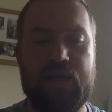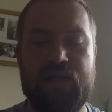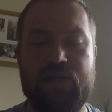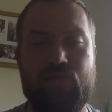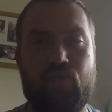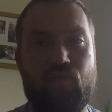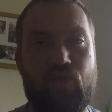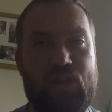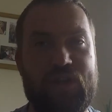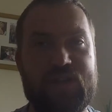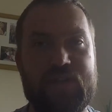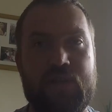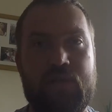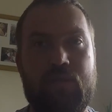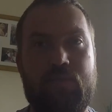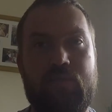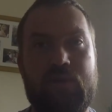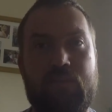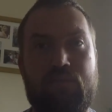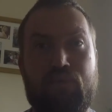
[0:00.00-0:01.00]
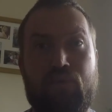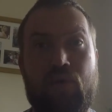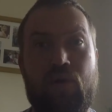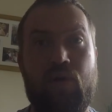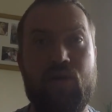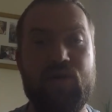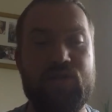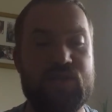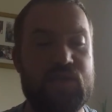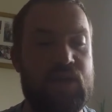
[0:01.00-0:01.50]
It's reasonably
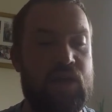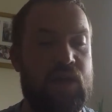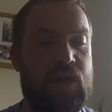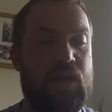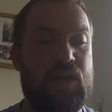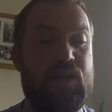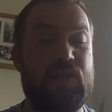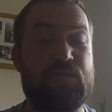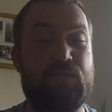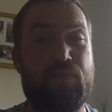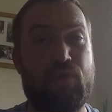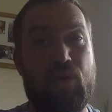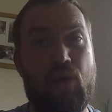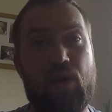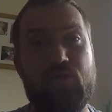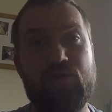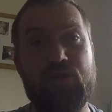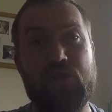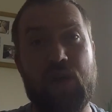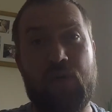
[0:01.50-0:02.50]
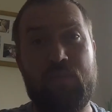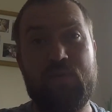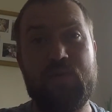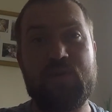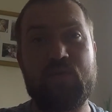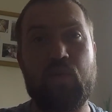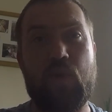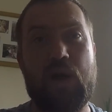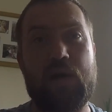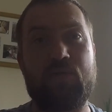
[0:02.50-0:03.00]
priced. His pro shop
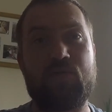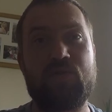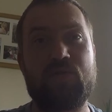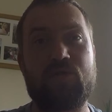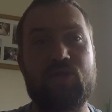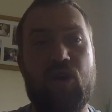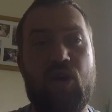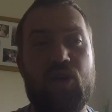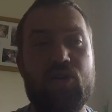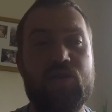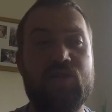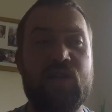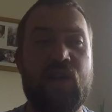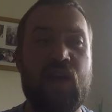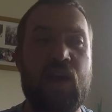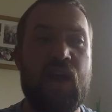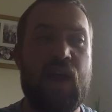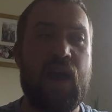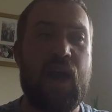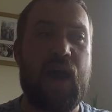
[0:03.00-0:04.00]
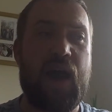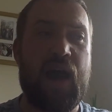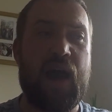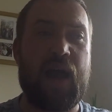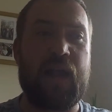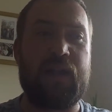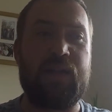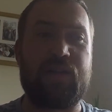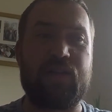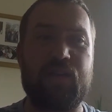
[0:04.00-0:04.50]
is well stocked,
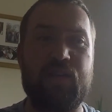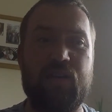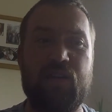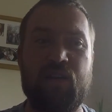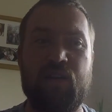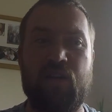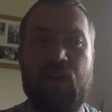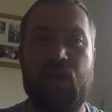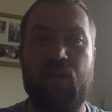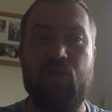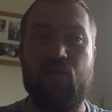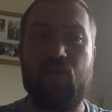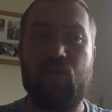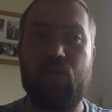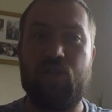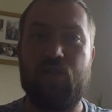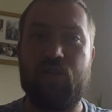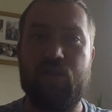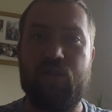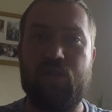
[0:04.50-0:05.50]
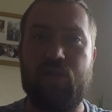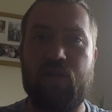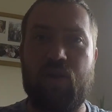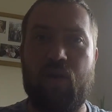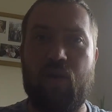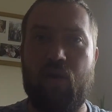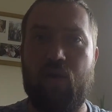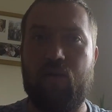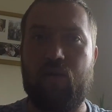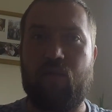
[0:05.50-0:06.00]
and you know,
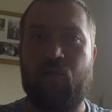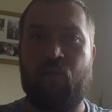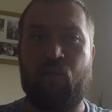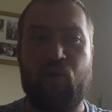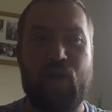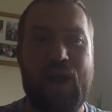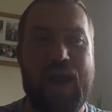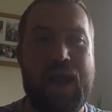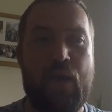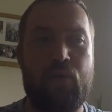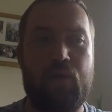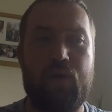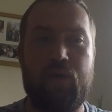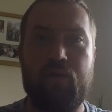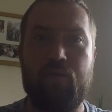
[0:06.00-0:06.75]
for an hour